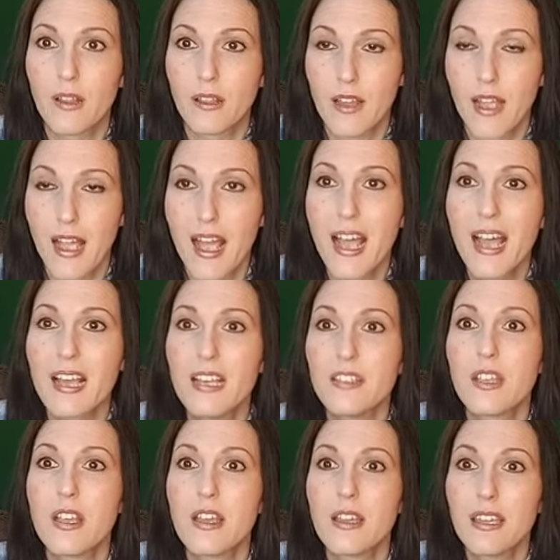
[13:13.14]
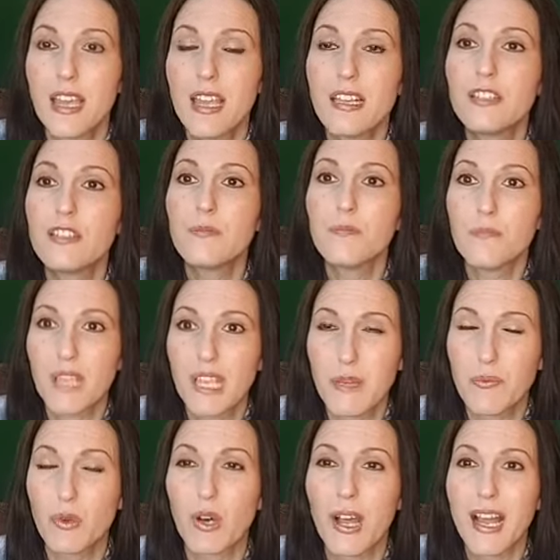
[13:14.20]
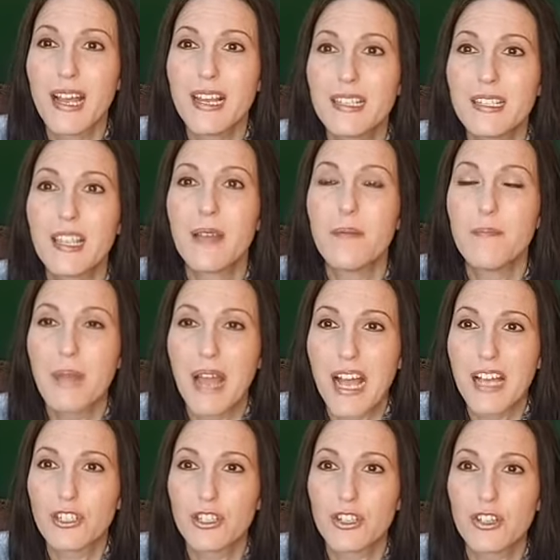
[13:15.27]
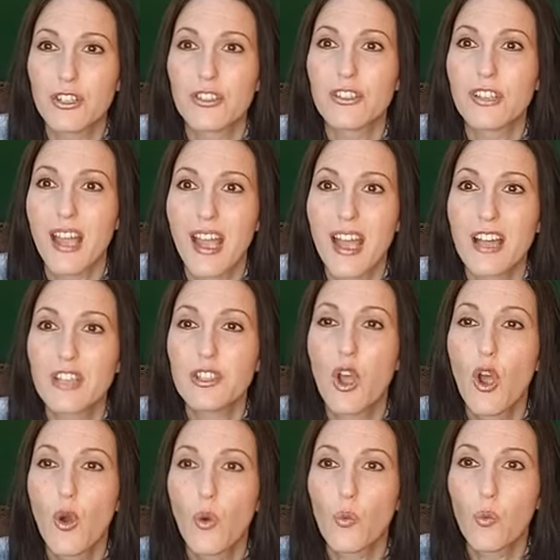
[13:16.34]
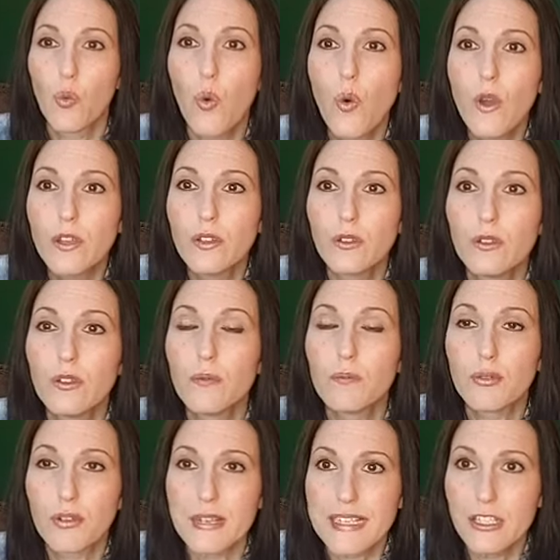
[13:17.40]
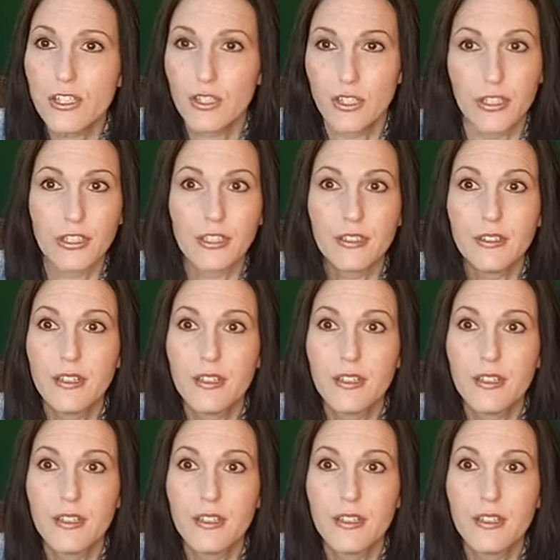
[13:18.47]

as kingdom people, as ambassadors, as royal priesthood.